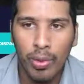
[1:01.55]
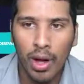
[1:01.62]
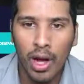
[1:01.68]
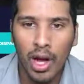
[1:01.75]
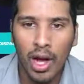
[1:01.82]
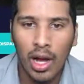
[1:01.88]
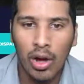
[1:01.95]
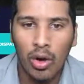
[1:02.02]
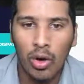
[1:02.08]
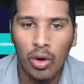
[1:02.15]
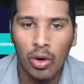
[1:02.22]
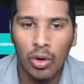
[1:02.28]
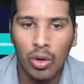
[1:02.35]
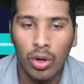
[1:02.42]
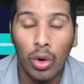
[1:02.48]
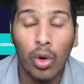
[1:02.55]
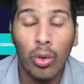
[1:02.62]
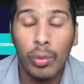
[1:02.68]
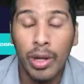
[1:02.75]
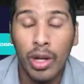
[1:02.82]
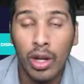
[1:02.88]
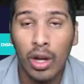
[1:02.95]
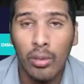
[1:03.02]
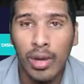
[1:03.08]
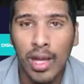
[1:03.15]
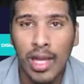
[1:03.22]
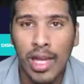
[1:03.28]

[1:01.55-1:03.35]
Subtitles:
or become a